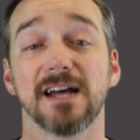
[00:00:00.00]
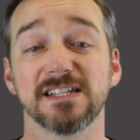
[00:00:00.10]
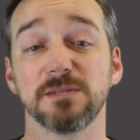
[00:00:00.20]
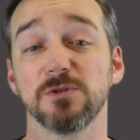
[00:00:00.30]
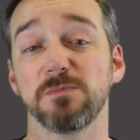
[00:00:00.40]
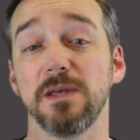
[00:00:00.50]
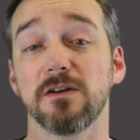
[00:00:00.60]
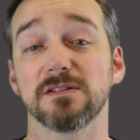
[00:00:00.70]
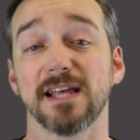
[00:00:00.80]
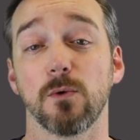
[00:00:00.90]
customer
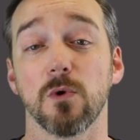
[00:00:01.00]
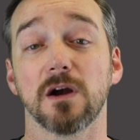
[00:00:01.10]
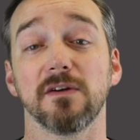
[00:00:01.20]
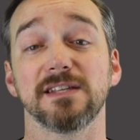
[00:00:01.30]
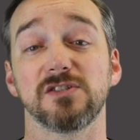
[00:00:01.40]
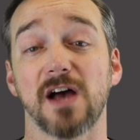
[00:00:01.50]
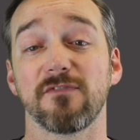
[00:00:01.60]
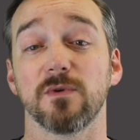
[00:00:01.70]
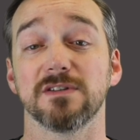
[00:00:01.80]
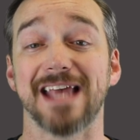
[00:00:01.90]
speakers like WorkGrid
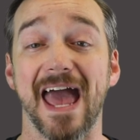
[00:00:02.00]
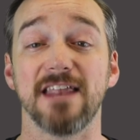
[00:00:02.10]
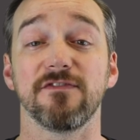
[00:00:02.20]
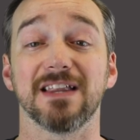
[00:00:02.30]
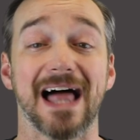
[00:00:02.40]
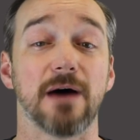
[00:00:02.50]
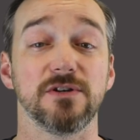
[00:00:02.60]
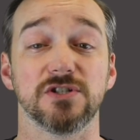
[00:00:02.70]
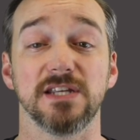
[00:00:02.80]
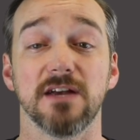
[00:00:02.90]
Software's Head of
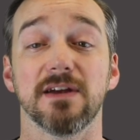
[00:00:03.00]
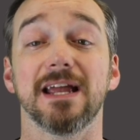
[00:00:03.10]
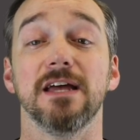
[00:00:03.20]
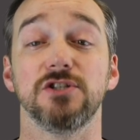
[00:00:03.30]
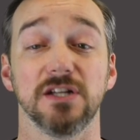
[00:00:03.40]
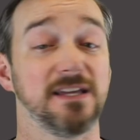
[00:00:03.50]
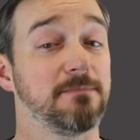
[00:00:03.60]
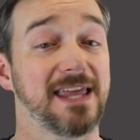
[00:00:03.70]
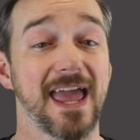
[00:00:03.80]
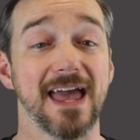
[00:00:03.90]
Cloud Engineering,
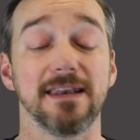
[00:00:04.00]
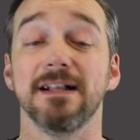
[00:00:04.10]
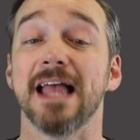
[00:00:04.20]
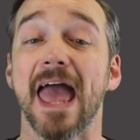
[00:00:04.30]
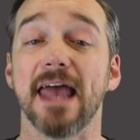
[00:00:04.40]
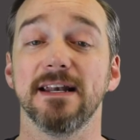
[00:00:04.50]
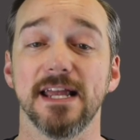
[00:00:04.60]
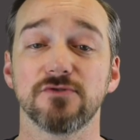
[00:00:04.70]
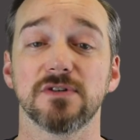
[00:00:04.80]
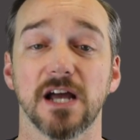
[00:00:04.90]
Jillian McCann, and an
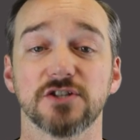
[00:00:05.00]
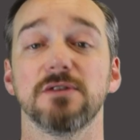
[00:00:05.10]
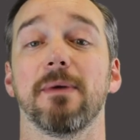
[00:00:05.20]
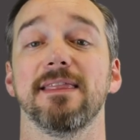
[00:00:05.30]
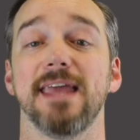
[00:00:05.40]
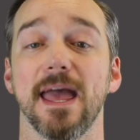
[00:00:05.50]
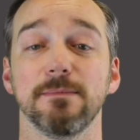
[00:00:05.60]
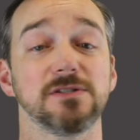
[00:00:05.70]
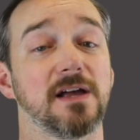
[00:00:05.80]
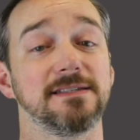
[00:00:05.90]
introduction by the
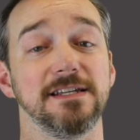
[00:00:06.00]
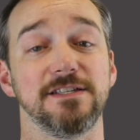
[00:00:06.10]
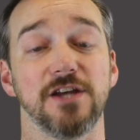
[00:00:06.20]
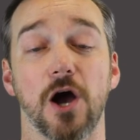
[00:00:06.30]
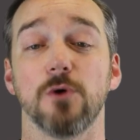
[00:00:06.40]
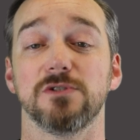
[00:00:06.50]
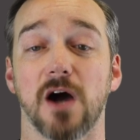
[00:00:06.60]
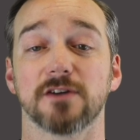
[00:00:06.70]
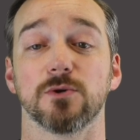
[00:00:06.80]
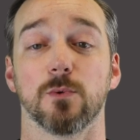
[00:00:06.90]
Amazon CTO,
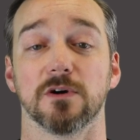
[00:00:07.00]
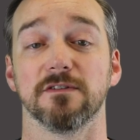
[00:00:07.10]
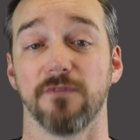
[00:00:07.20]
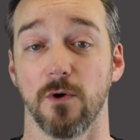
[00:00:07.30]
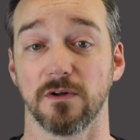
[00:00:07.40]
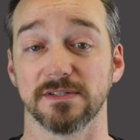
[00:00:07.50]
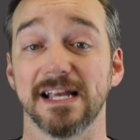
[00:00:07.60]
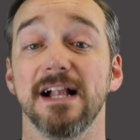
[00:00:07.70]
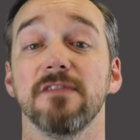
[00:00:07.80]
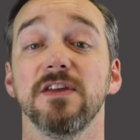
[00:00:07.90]
Dr. Werner Vogels.
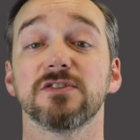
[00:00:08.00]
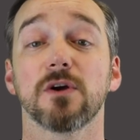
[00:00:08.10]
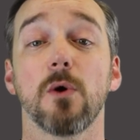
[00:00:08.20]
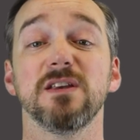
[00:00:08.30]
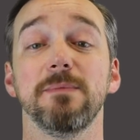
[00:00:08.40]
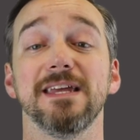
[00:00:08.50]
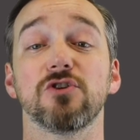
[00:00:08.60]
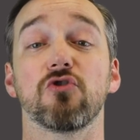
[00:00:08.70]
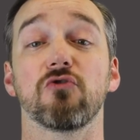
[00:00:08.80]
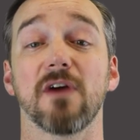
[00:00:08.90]
These are going to be
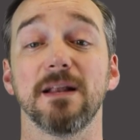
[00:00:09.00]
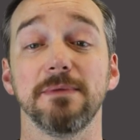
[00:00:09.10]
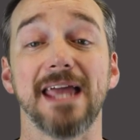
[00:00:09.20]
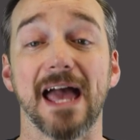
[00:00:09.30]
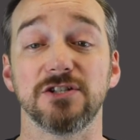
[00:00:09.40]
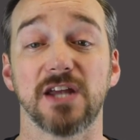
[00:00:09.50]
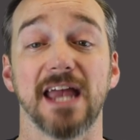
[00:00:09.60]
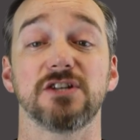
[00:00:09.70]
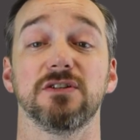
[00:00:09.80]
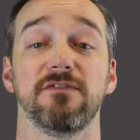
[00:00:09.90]
incredibly
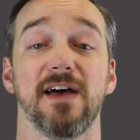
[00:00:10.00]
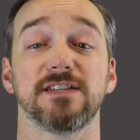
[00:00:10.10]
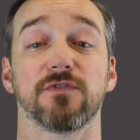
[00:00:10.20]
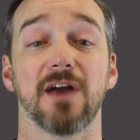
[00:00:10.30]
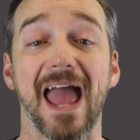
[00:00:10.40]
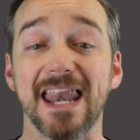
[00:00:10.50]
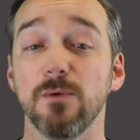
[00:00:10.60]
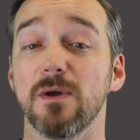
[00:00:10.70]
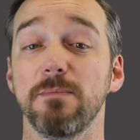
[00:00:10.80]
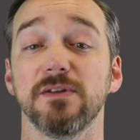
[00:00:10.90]
educational events for
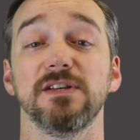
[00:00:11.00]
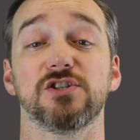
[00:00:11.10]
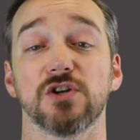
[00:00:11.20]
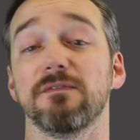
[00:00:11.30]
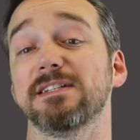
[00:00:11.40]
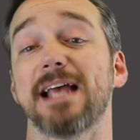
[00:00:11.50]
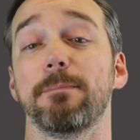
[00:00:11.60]
anyone building serverless